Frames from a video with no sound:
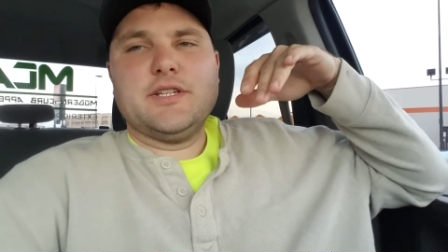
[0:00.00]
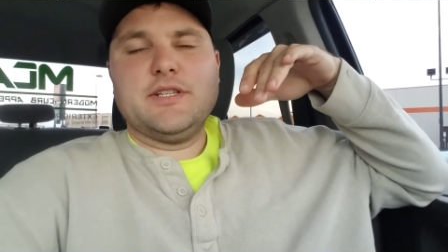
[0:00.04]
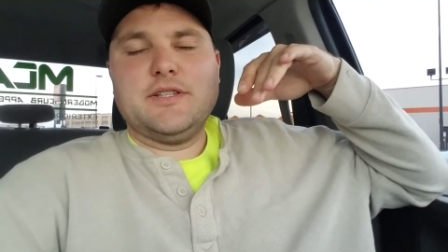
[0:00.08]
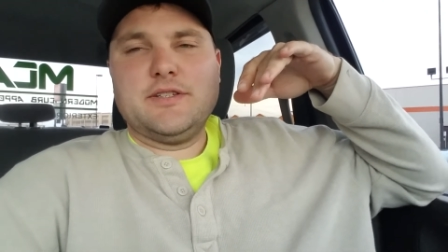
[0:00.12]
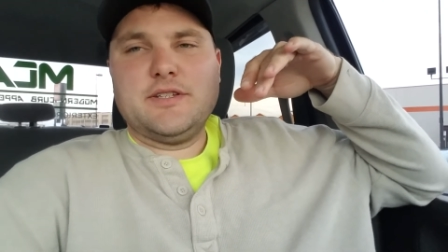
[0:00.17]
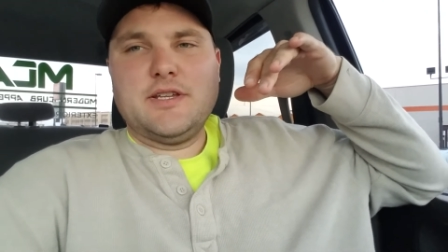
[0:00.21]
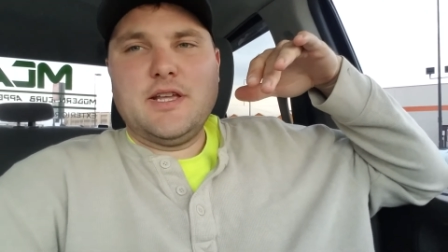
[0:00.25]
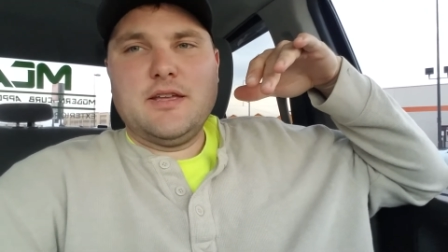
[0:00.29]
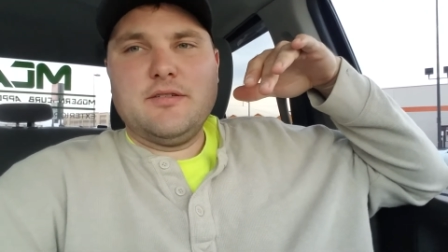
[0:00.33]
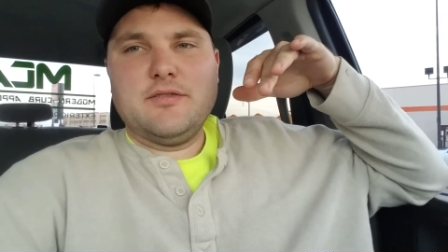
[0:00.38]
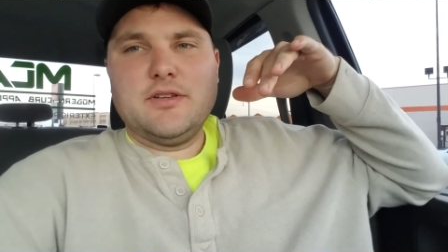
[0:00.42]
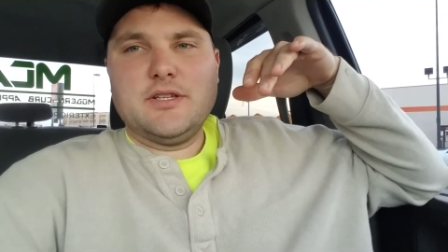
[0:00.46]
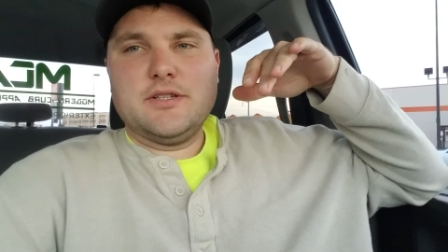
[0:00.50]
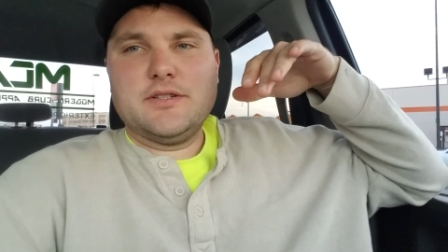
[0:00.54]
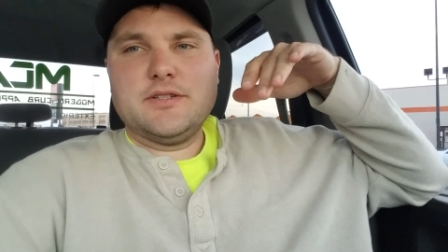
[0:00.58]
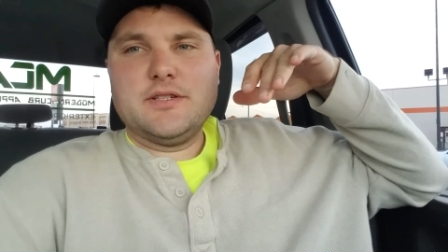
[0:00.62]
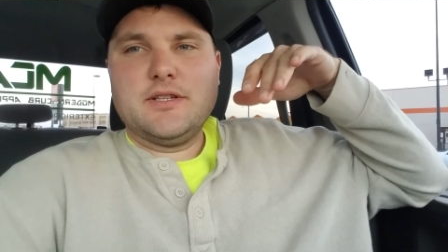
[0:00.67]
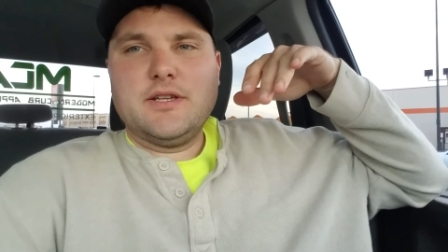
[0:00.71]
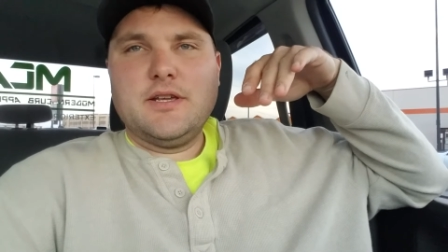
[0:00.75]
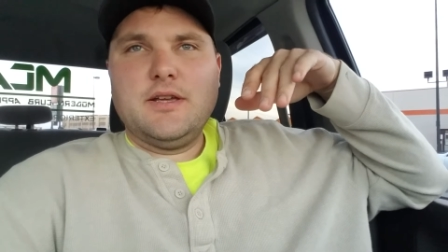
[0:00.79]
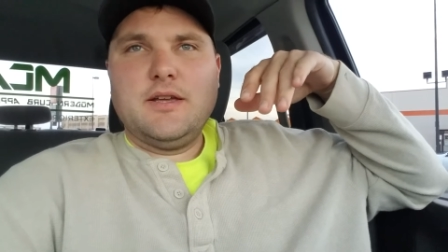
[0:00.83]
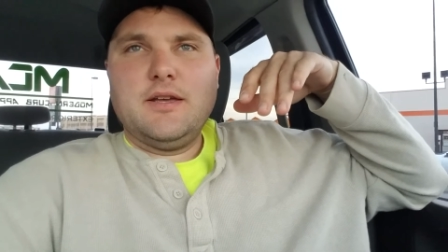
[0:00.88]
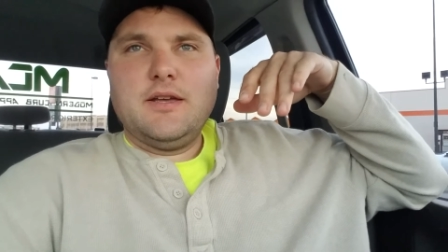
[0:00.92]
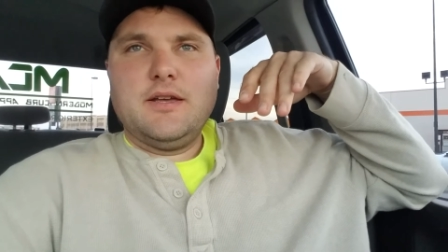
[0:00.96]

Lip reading: in savings